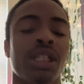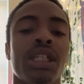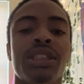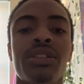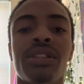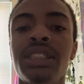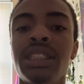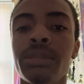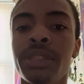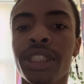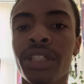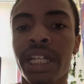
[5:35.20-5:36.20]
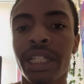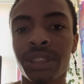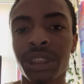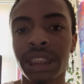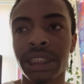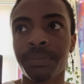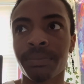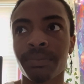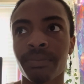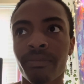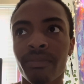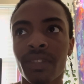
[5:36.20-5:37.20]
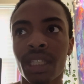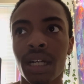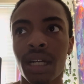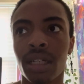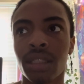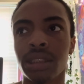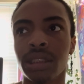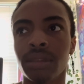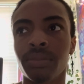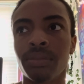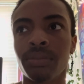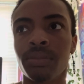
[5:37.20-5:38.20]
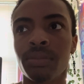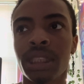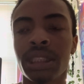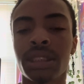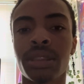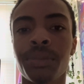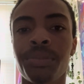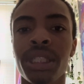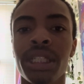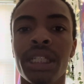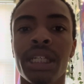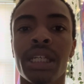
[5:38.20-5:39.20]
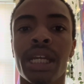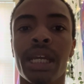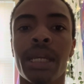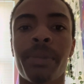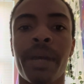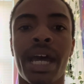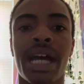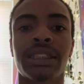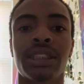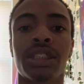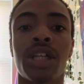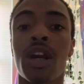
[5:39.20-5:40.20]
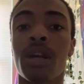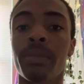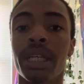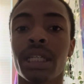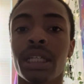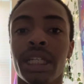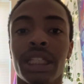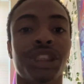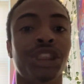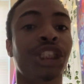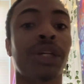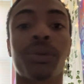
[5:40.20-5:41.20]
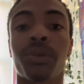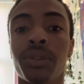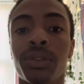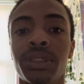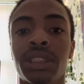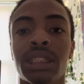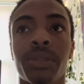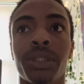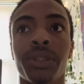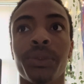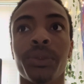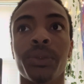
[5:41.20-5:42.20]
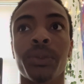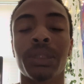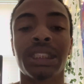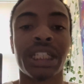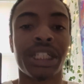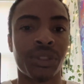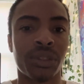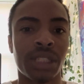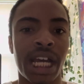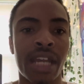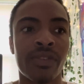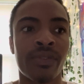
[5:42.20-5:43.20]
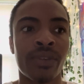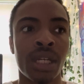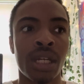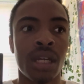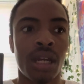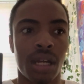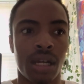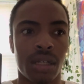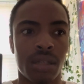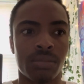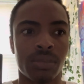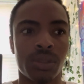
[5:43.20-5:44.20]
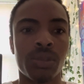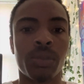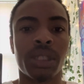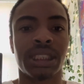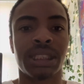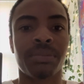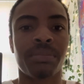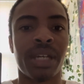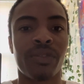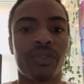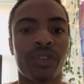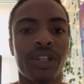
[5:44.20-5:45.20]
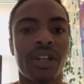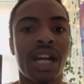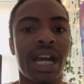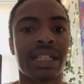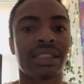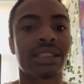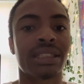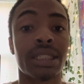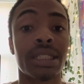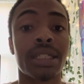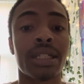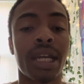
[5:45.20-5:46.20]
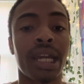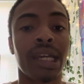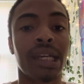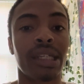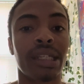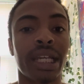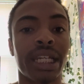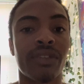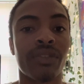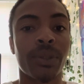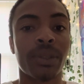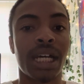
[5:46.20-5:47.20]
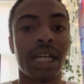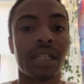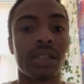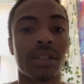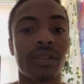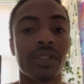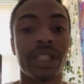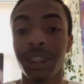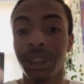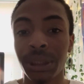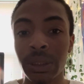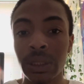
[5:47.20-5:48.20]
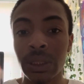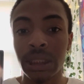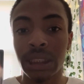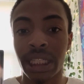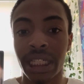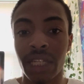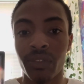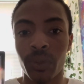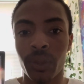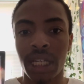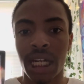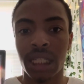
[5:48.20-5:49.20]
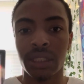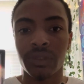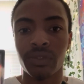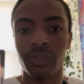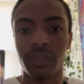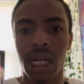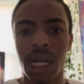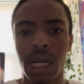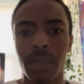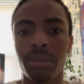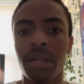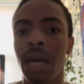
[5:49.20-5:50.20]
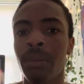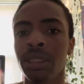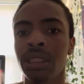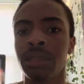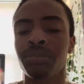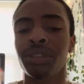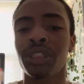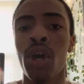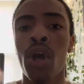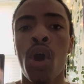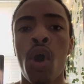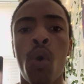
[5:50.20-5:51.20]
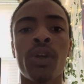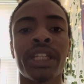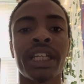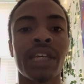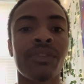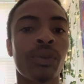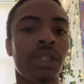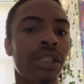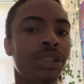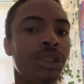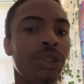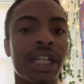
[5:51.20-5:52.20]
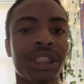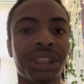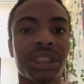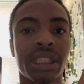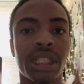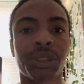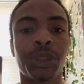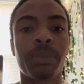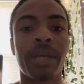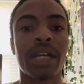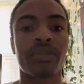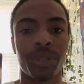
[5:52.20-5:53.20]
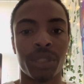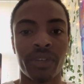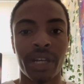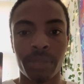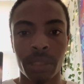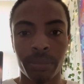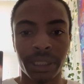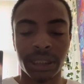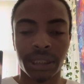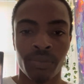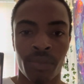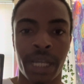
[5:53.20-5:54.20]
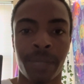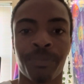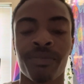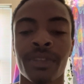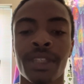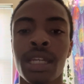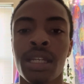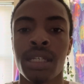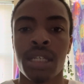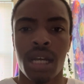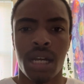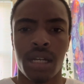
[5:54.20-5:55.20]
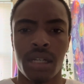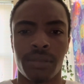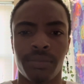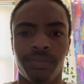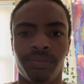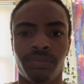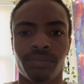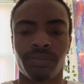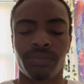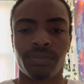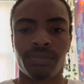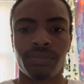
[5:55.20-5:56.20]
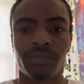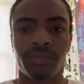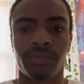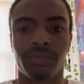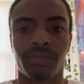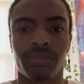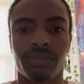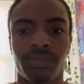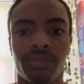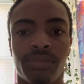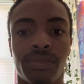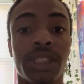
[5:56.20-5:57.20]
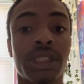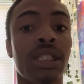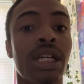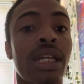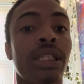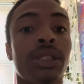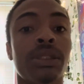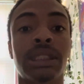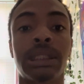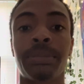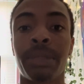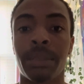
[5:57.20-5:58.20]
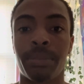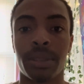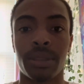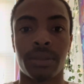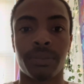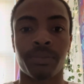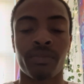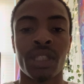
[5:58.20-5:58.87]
So there's someone in your energy. This could be a past karmic in general. Someone who was in your life, who wasn't meant for your highest good. And they gave you a lot of issues. They gave you a lot of problems. Or they gave you a lot of distractions and held you back from your divine purpose, right? There's a lot of those people.